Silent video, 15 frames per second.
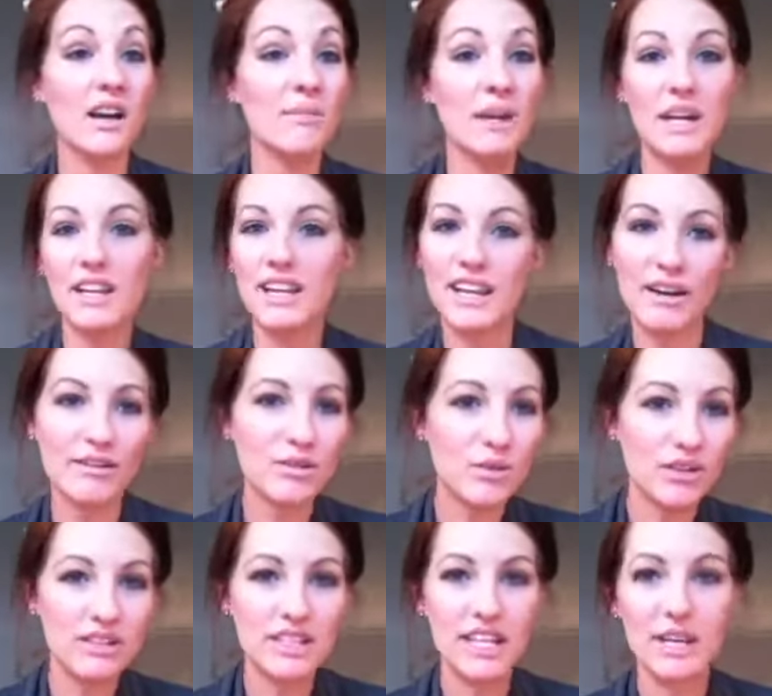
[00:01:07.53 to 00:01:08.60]
Make it like
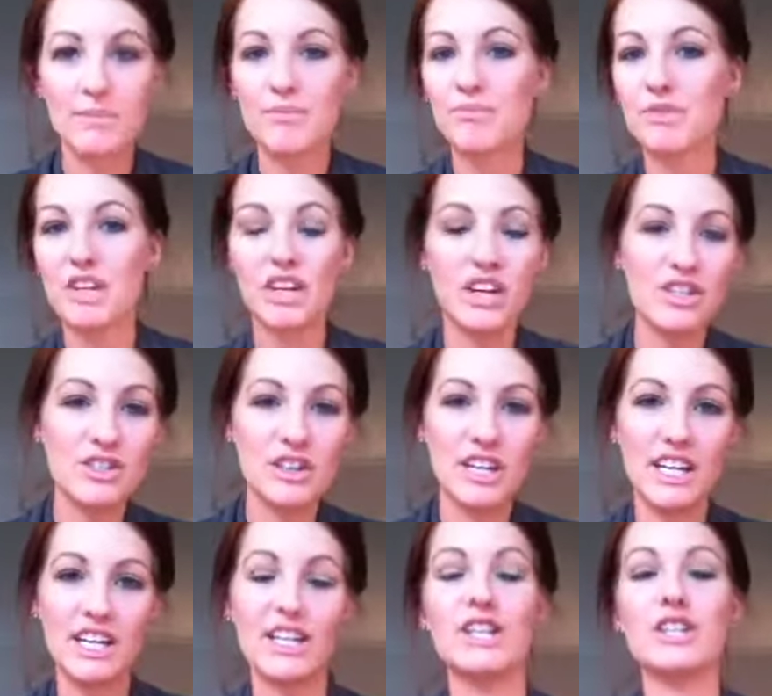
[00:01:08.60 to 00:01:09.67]
outdoorsy,
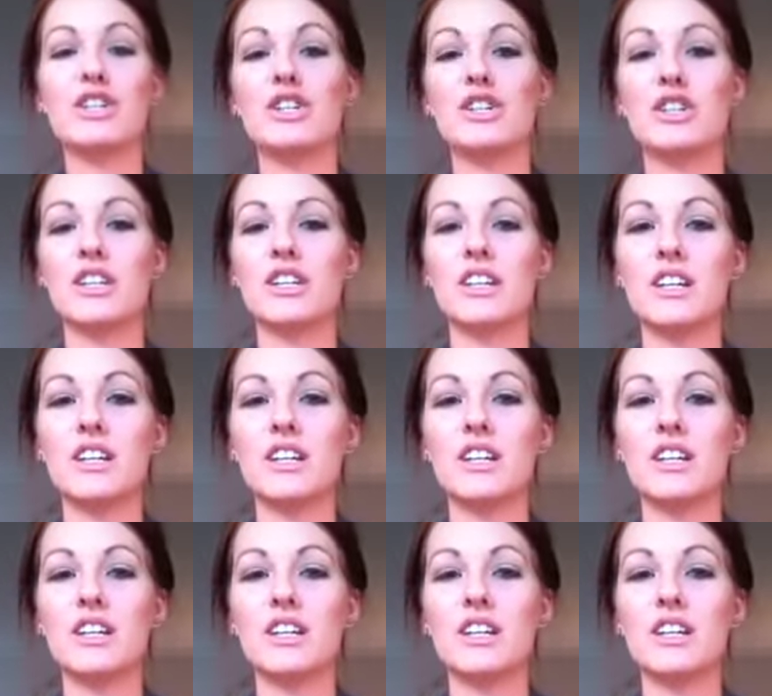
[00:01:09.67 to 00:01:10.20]
country-ish.